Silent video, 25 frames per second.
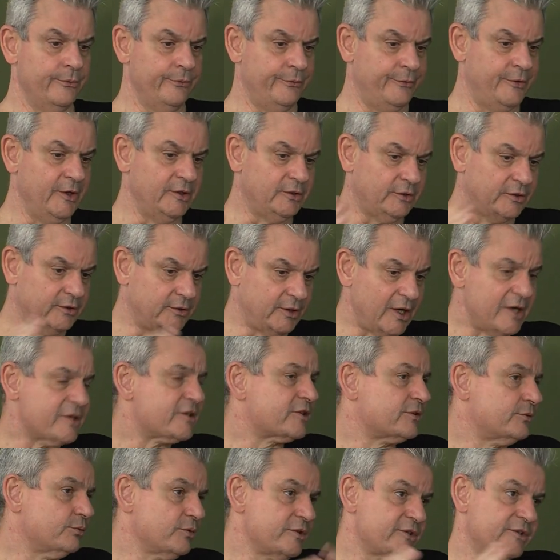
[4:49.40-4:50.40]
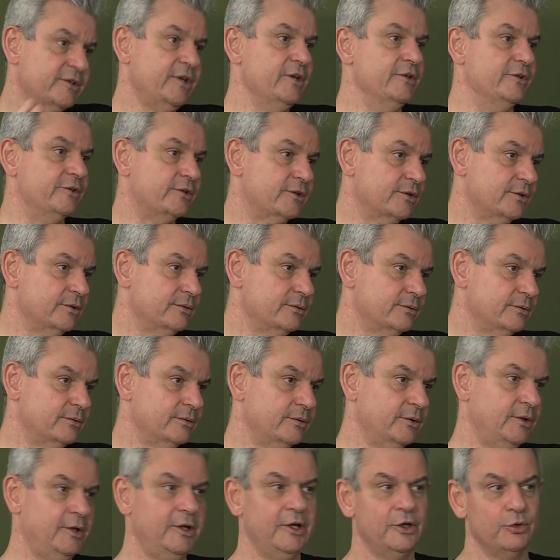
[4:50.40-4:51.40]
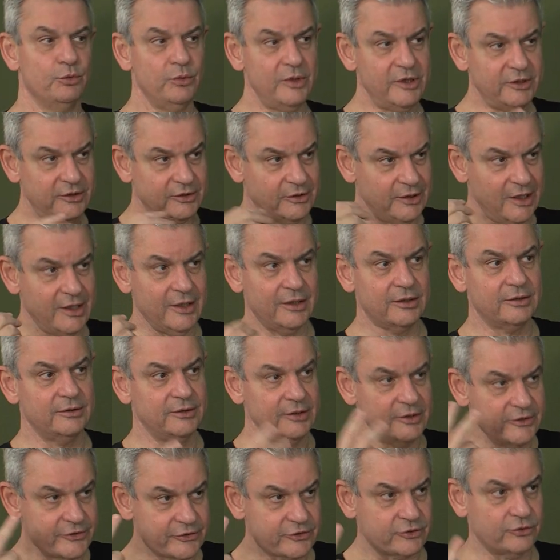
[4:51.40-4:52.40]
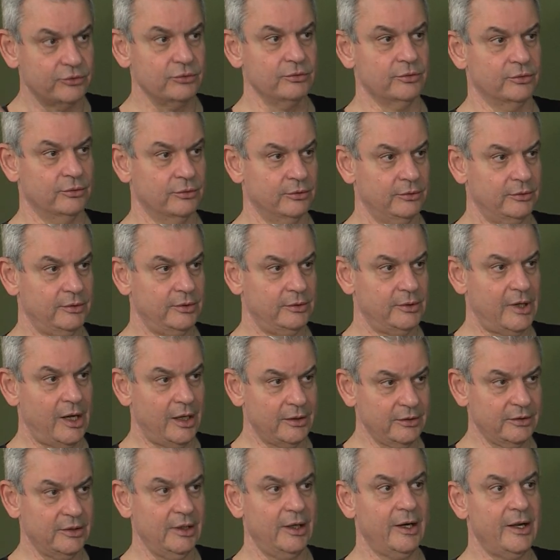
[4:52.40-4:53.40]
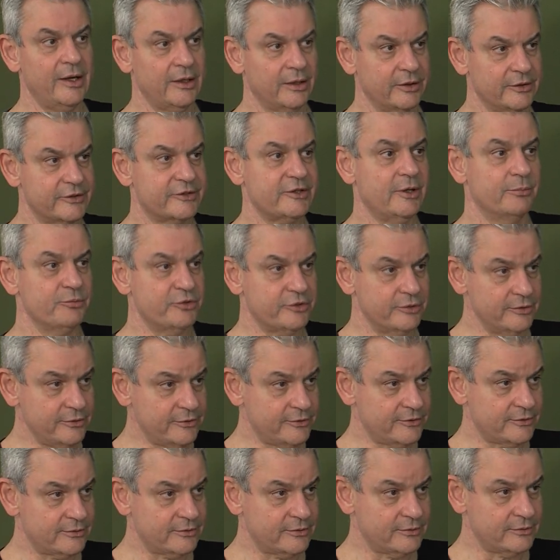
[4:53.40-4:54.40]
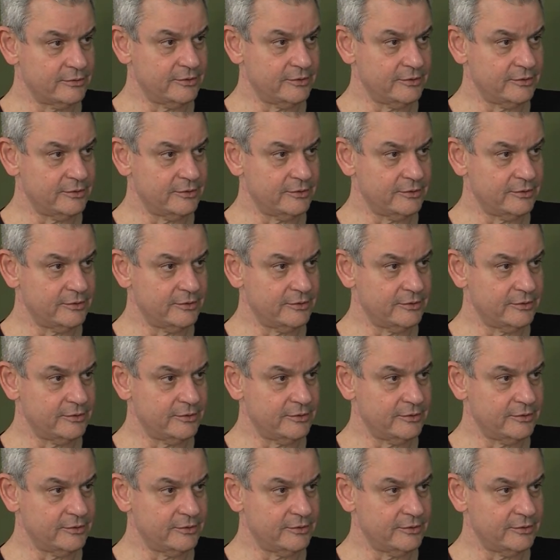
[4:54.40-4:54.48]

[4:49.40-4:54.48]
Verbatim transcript: The test was this: can we take these two underlying assumptions?